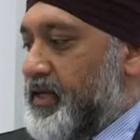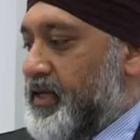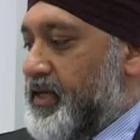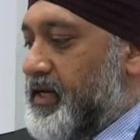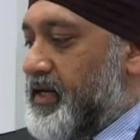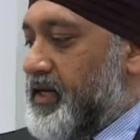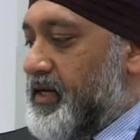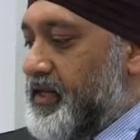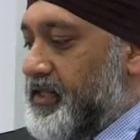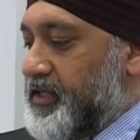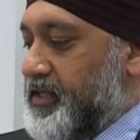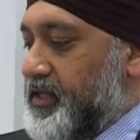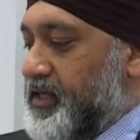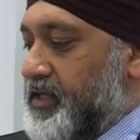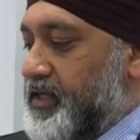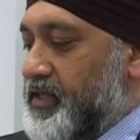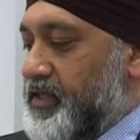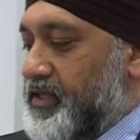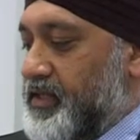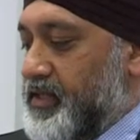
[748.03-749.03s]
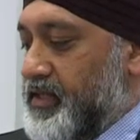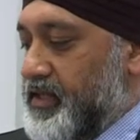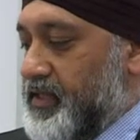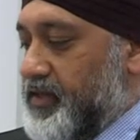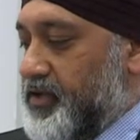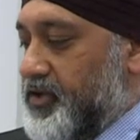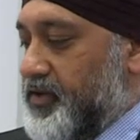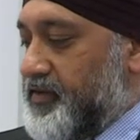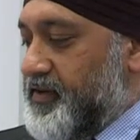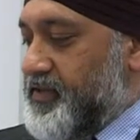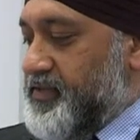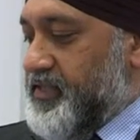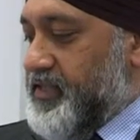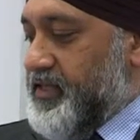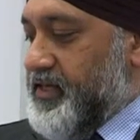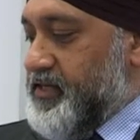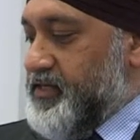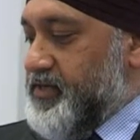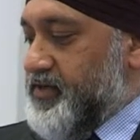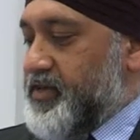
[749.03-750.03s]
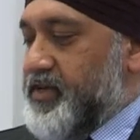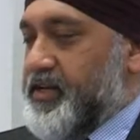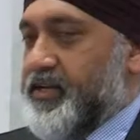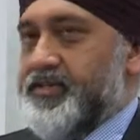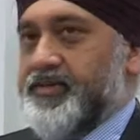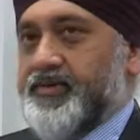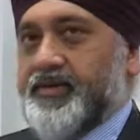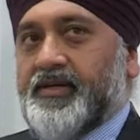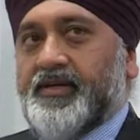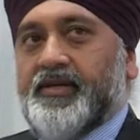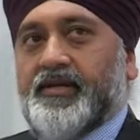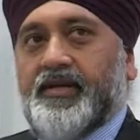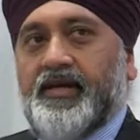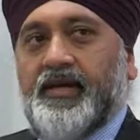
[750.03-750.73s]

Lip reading: in the university that is looking into it.